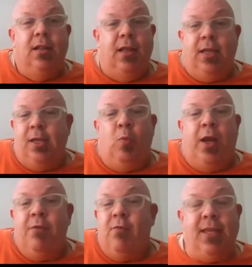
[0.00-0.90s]
Like,
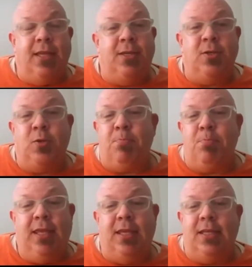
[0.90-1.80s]
whatever I can do to
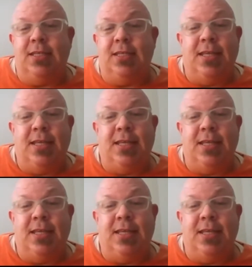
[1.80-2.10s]
make it